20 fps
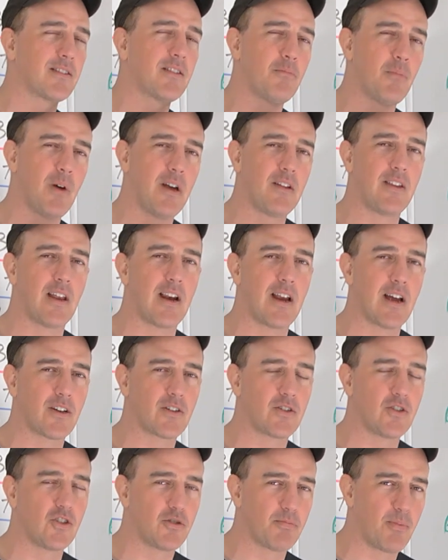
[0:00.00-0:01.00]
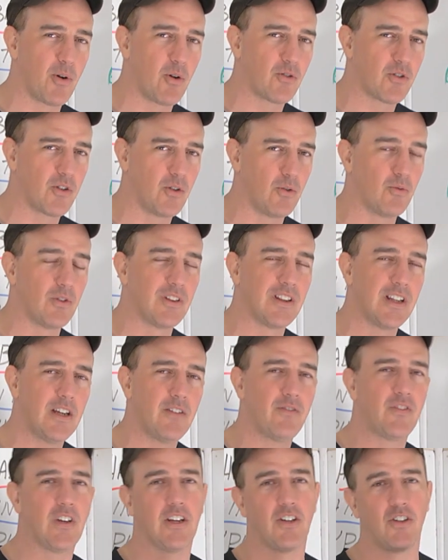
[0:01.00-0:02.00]
of the men that I actually spoke to
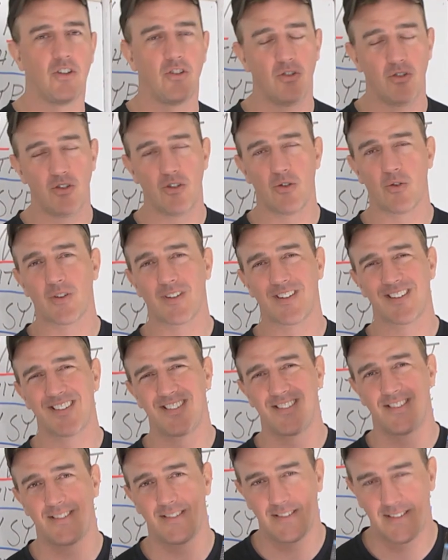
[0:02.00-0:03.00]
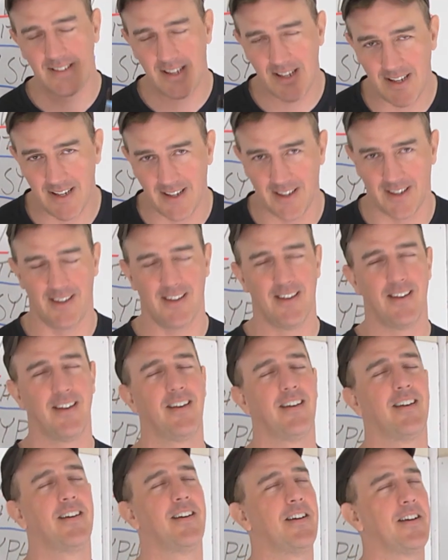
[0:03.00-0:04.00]
lived in New York City,
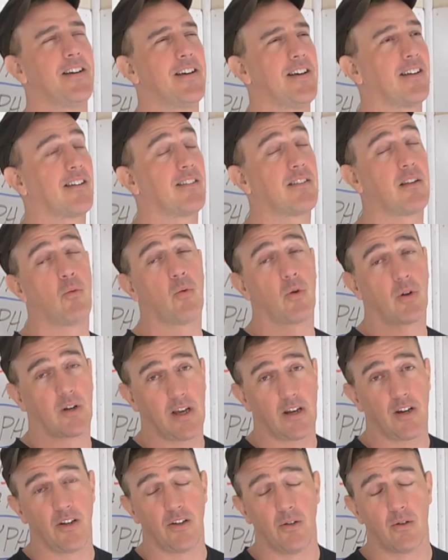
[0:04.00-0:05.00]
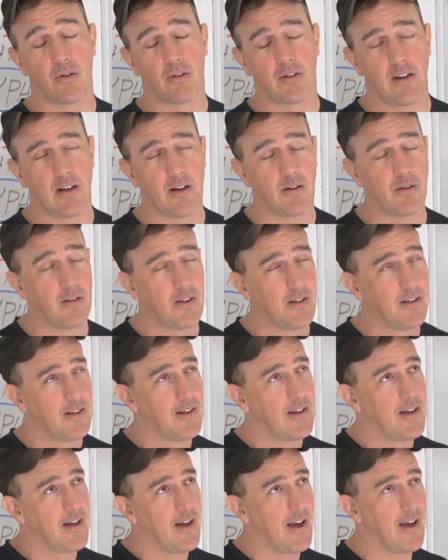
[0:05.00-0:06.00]
because I work out of New York now,
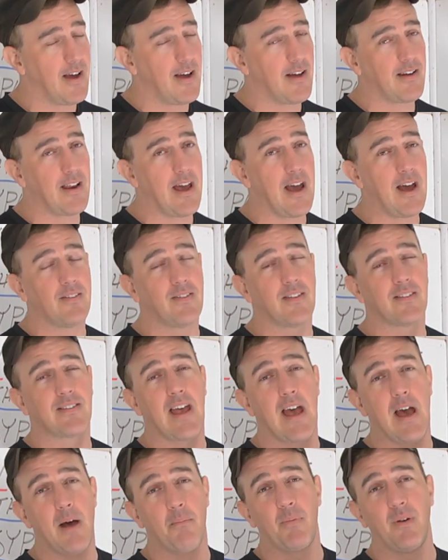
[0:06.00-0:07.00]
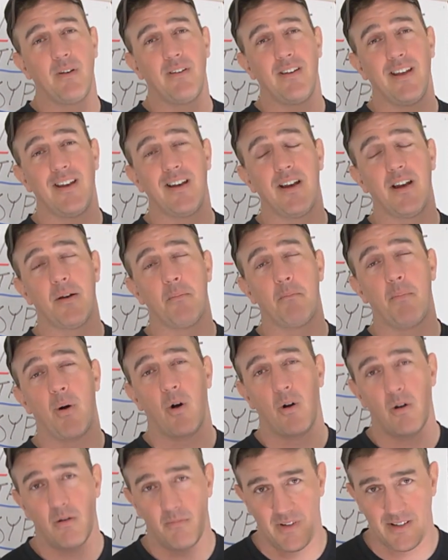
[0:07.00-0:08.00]
and had this happen in an
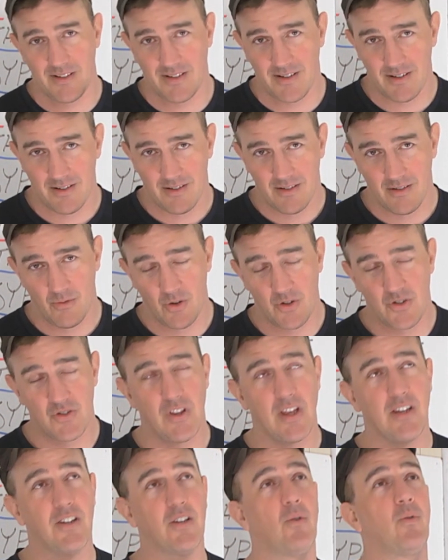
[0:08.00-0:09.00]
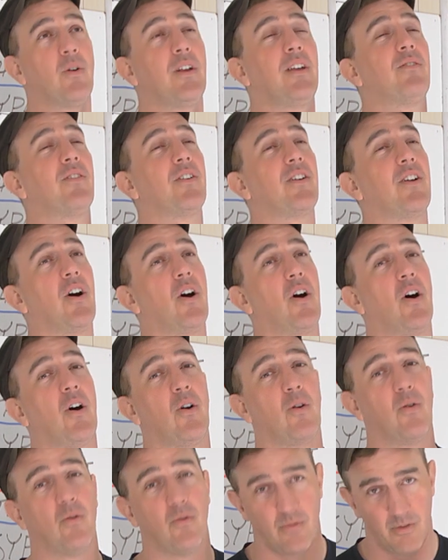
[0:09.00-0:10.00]
apartment, which they don't even
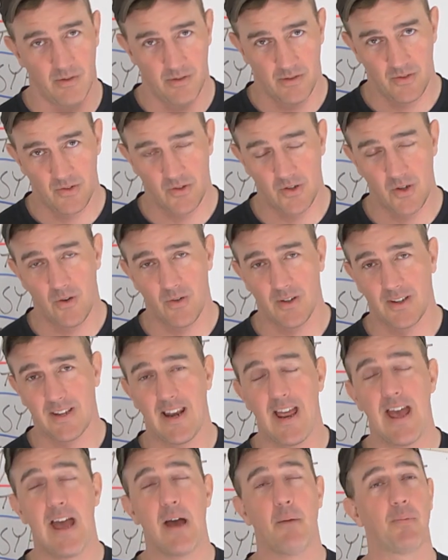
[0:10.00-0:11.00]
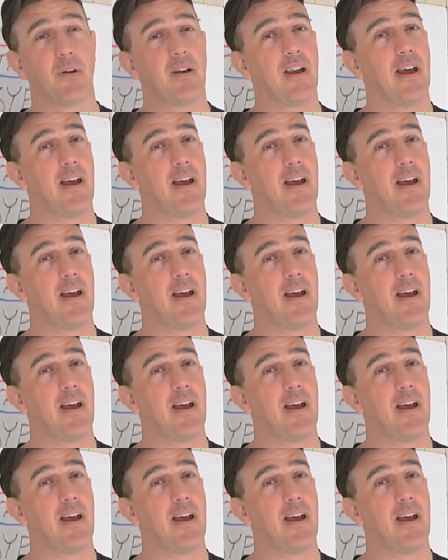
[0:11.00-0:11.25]
own. So it can happen